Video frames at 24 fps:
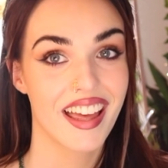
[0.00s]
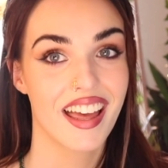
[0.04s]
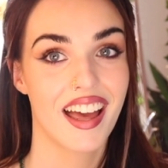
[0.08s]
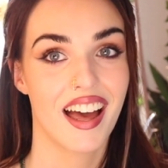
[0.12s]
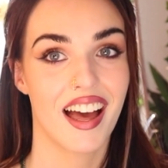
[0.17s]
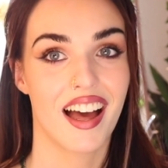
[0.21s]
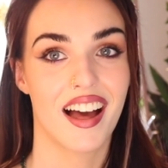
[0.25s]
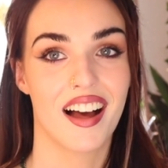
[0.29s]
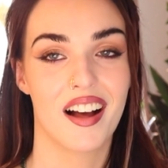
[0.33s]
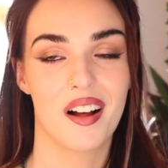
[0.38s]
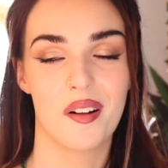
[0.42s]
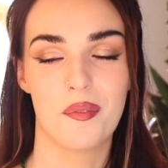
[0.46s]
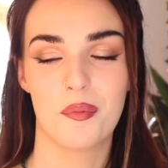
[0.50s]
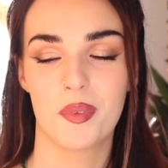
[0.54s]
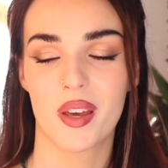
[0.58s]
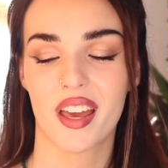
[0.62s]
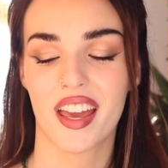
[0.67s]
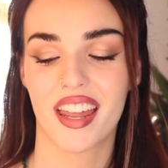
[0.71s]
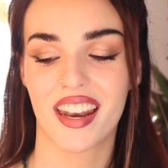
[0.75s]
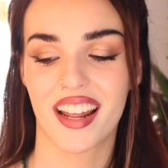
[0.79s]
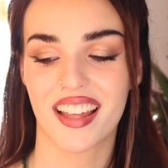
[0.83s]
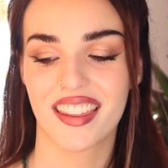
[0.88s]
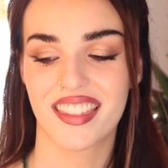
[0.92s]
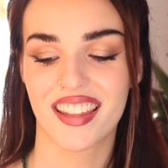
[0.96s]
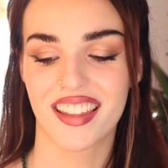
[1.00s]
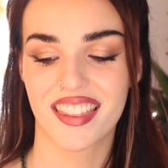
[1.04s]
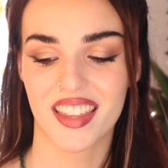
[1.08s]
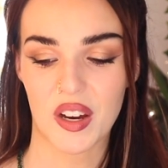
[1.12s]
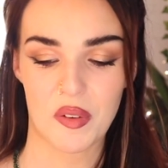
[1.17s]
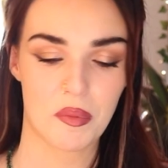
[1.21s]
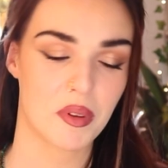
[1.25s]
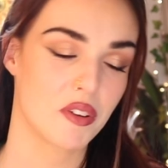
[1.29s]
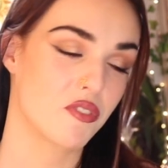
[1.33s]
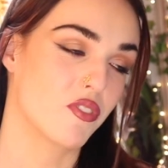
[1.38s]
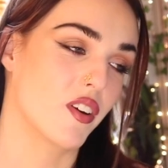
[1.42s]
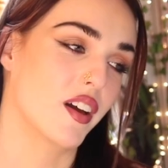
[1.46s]
And I think that would
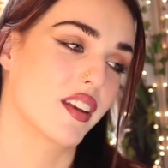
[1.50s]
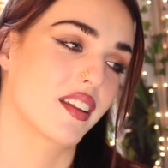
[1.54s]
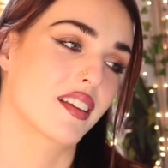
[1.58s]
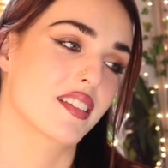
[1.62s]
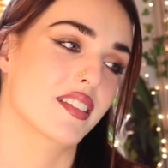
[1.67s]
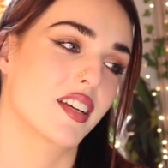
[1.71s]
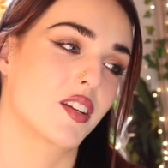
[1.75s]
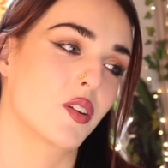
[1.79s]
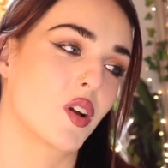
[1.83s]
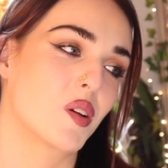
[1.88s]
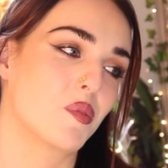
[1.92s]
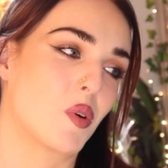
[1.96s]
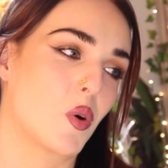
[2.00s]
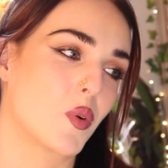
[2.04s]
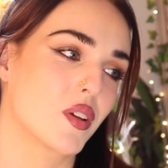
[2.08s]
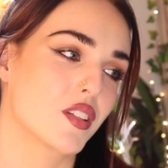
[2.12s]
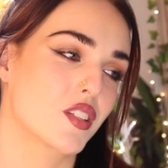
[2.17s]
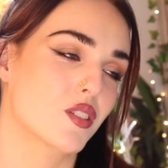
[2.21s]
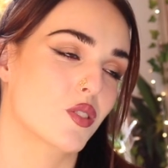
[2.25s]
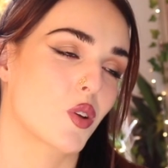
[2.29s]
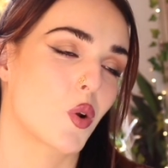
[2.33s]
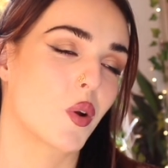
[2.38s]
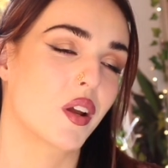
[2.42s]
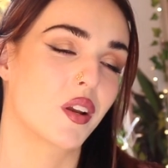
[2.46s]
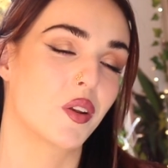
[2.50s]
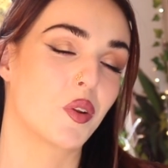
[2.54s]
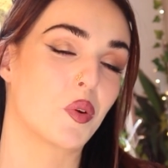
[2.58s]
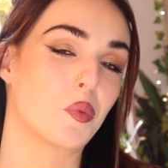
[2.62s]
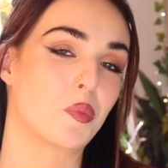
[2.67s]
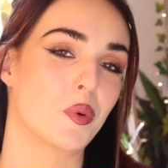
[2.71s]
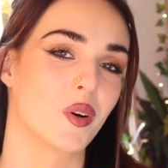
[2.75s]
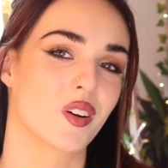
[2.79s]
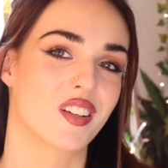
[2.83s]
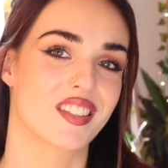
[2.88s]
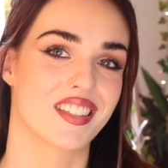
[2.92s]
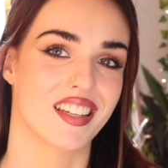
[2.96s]
be fun, because I know I'm always throwing new
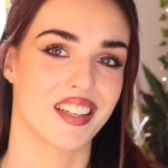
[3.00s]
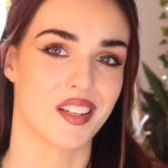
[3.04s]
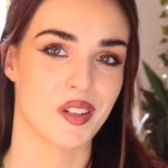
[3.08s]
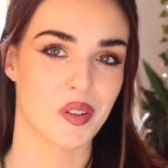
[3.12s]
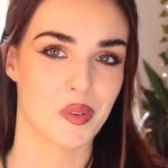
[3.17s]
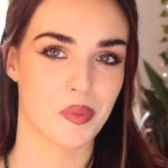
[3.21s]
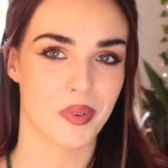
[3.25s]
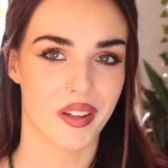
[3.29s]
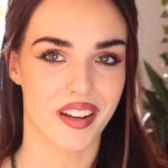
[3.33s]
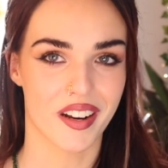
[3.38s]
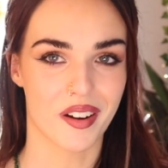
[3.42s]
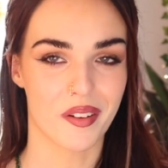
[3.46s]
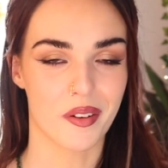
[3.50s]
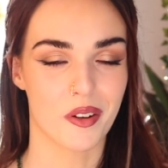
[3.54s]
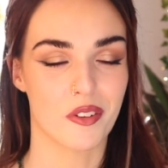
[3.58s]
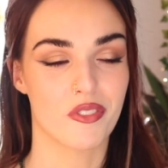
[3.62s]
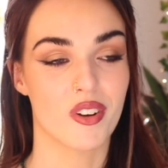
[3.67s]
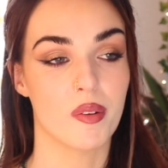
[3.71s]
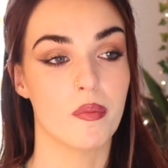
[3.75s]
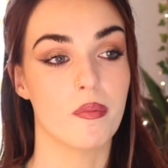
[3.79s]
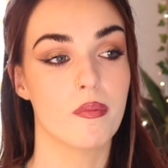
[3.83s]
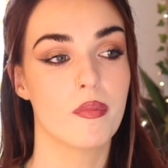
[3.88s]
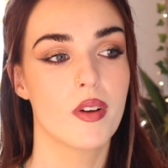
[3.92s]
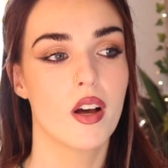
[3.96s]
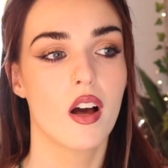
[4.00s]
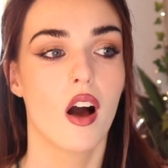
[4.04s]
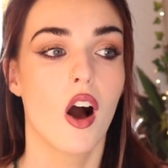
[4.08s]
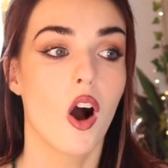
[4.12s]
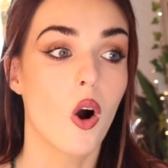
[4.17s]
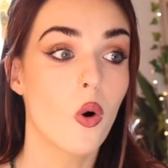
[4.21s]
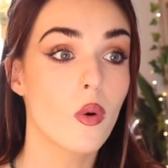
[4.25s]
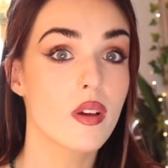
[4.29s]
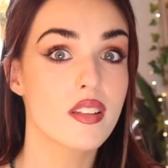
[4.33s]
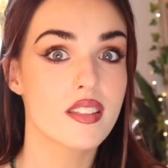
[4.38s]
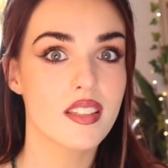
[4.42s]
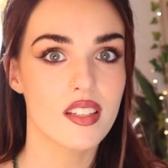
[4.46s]
books at you, but I don't know if I'm
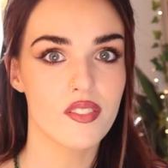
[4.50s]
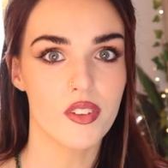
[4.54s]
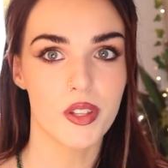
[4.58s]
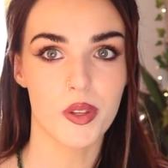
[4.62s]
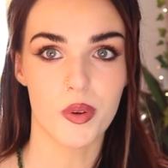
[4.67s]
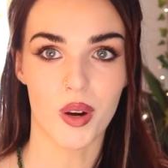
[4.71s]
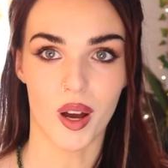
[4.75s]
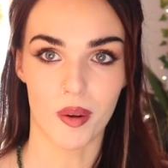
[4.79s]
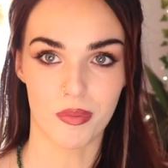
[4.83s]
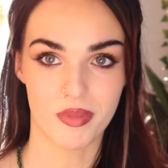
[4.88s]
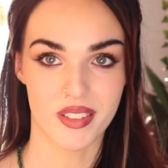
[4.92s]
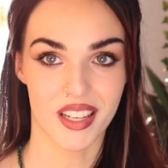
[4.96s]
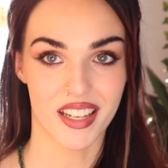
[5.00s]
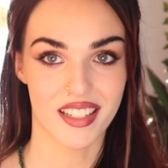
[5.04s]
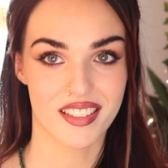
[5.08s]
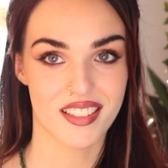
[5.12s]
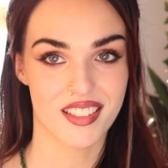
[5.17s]
always giving you updates.